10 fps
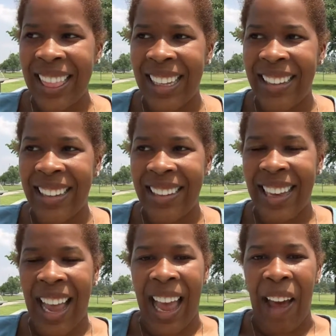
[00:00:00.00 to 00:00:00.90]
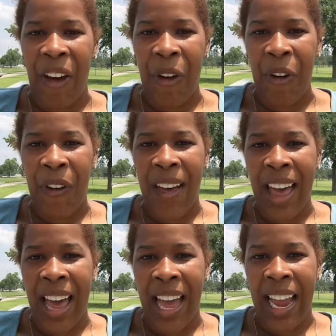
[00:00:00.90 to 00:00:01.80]
this is how
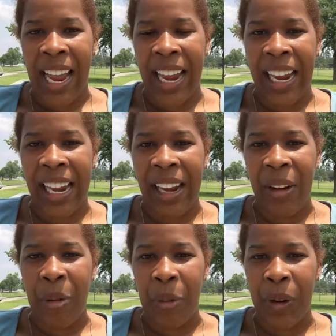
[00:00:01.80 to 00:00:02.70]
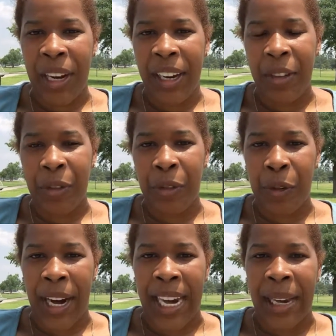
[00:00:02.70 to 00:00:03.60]
I would
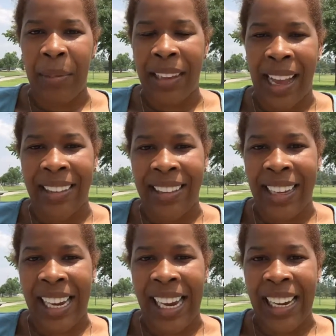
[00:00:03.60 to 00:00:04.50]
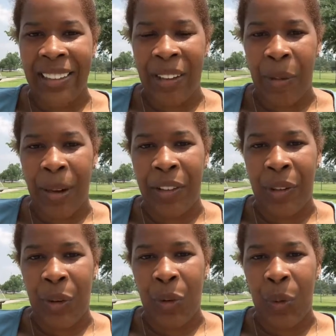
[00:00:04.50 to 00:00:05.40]
frame testing so my
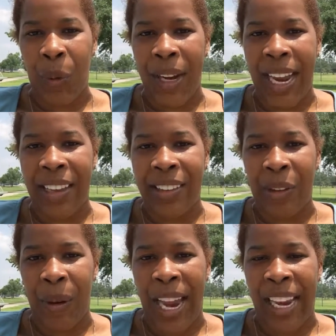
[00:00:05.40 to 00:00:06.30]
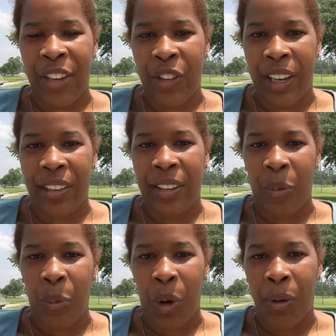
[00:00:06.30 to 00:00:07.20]
students won't get so anxious
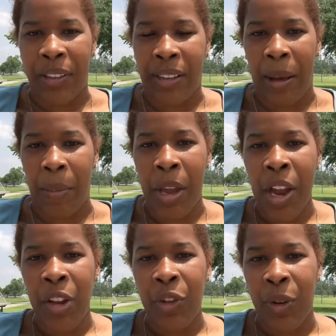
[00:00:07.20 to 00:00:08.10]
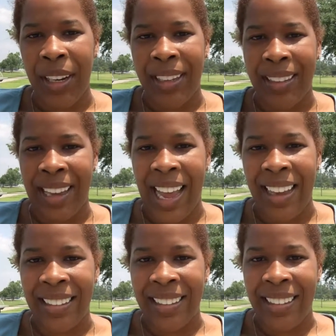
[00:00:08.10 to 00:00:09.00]
and worrisome during the
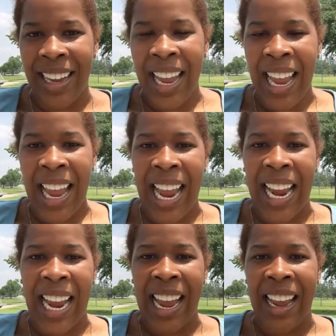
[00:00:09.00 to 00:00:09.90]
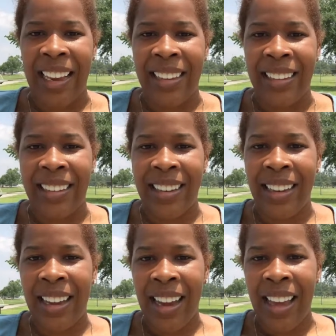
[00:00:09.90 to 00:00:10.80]
test. And